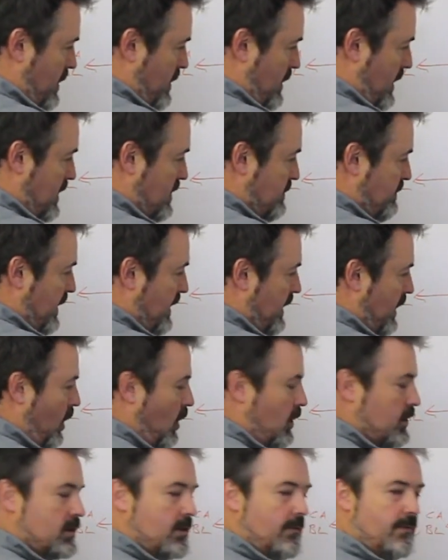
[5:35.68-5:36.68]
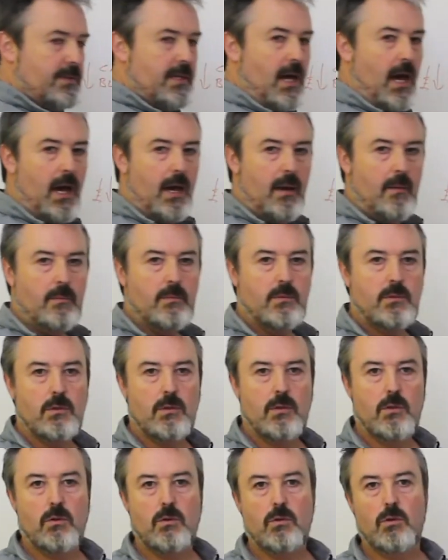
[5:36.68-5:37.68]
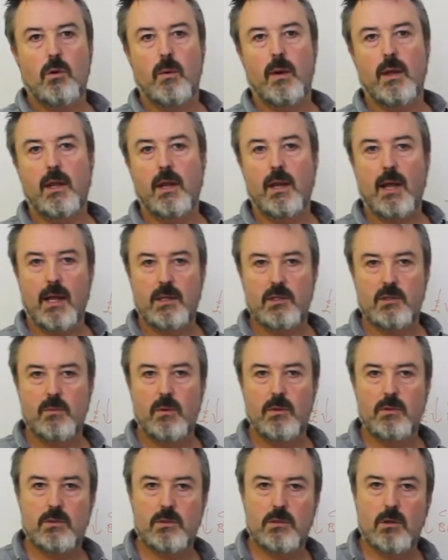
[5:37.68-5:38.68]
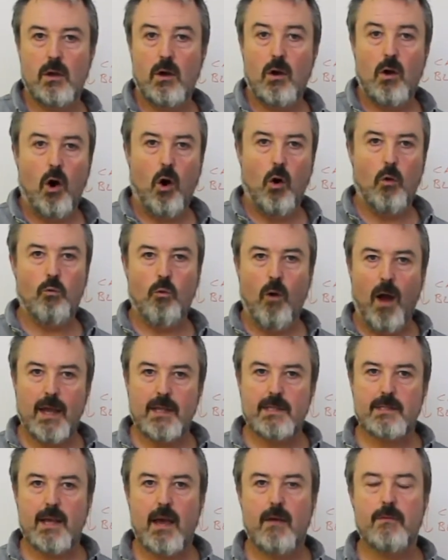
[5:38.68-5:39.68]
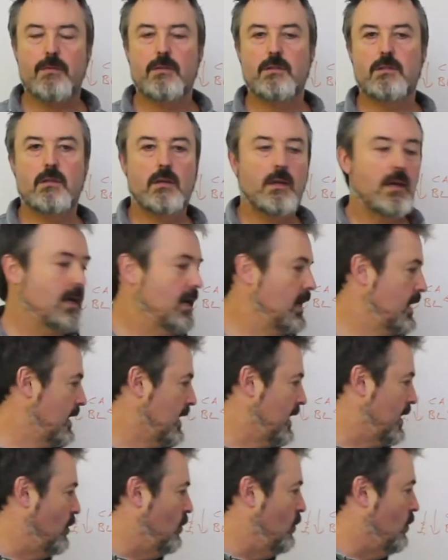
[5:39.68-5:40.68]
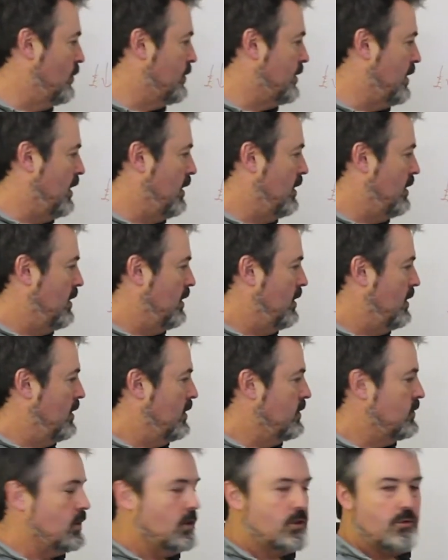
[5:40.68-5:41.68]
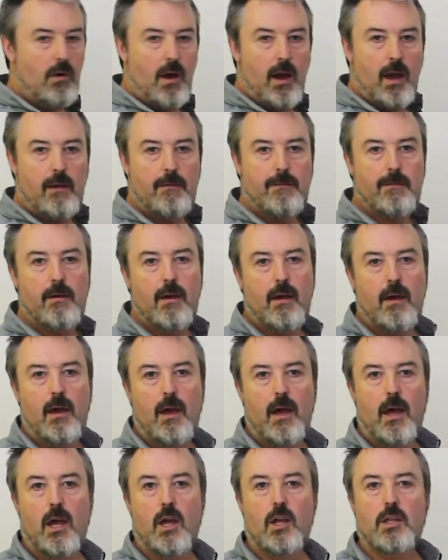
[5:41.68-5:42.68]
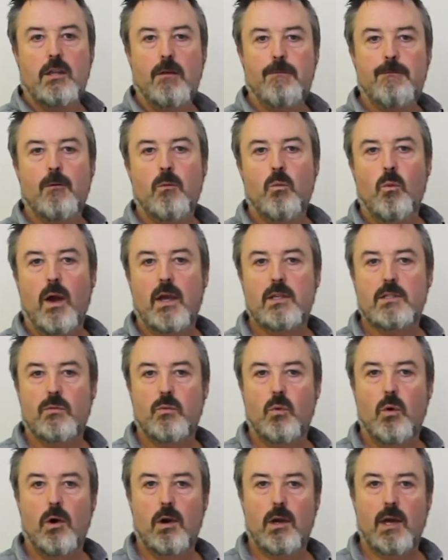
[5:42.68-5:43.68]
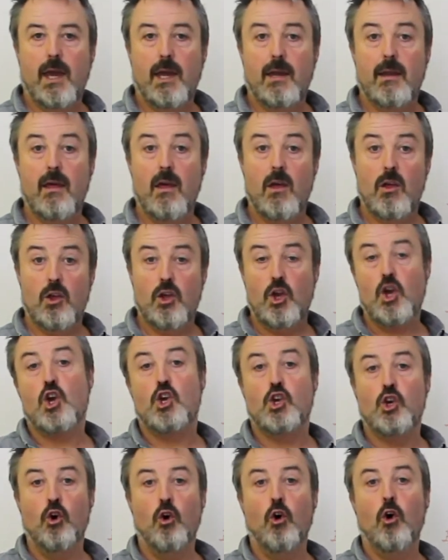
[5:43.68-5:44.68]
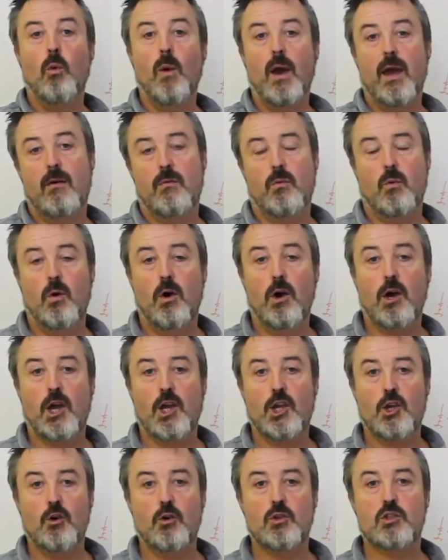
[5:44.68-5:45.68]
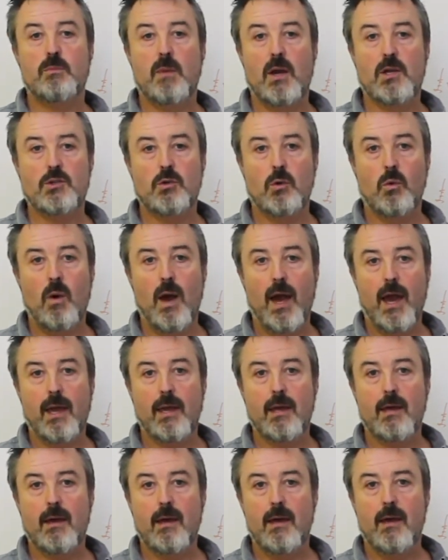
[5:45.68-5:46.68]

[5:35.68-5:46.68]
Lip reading: They spend lots of times doing enhancements or write-ups in order to drive different ways of working, your way of working, your special way,